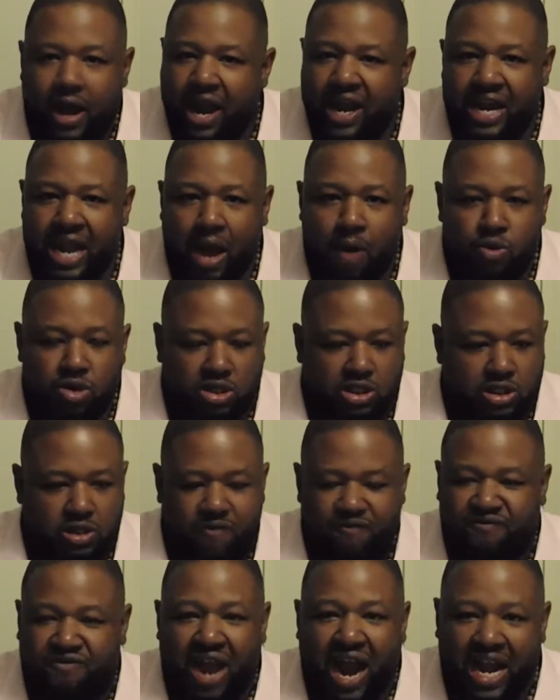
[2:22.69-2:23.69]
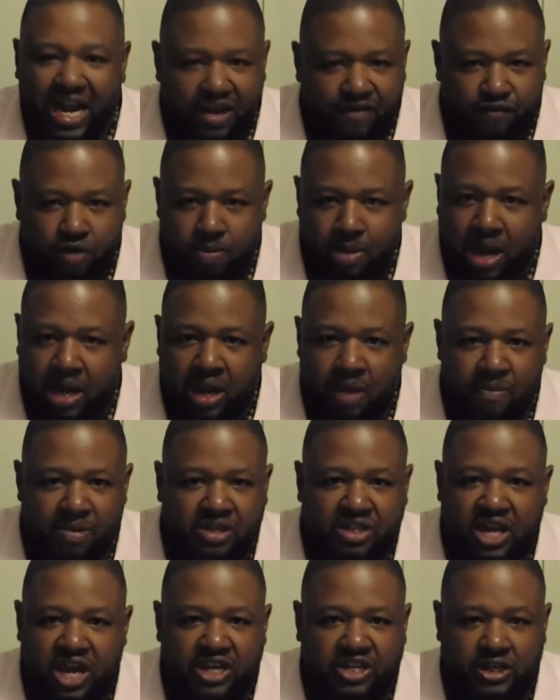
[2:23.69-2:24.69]
And I was fighting for my
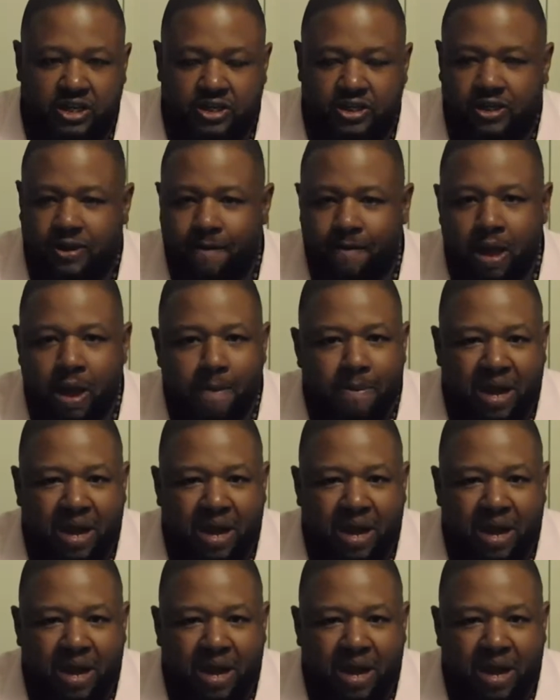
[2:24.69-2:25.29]
limitations